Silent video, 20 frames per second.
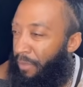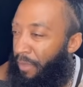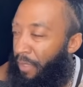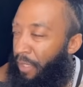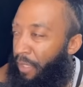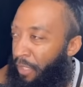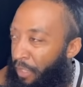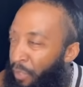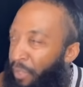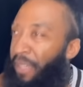
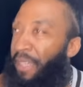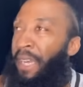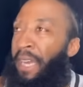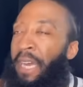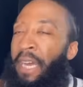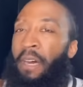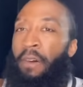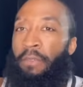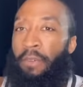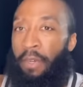You can
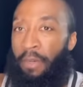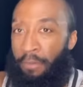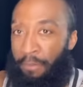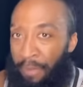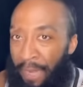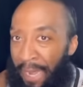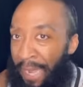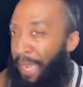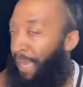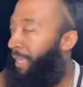have a
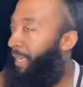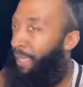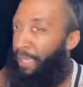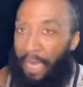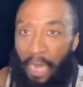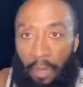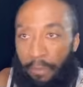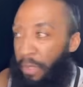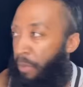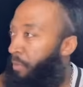bag and
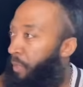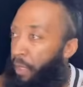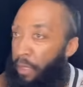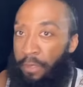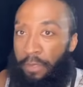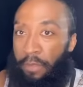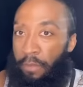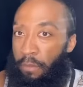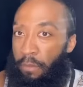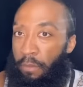not be
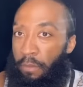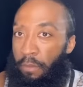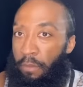blessed.